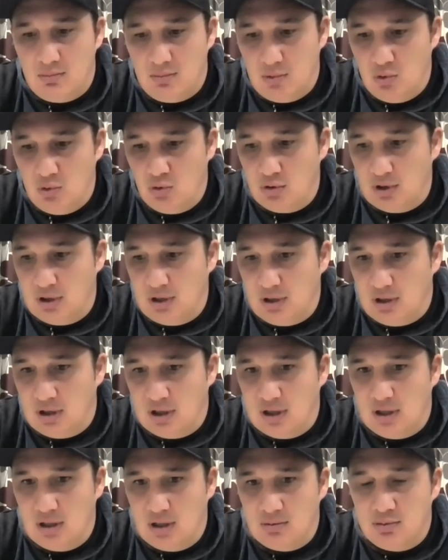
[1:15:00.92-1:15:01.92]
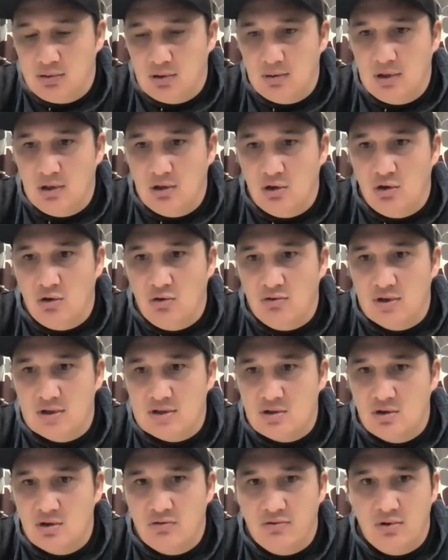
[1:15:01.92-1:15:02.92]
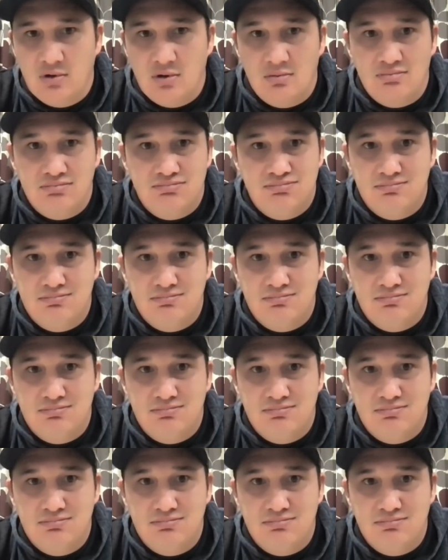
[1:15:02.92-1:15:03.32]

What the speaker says: Ora and I probably learned this over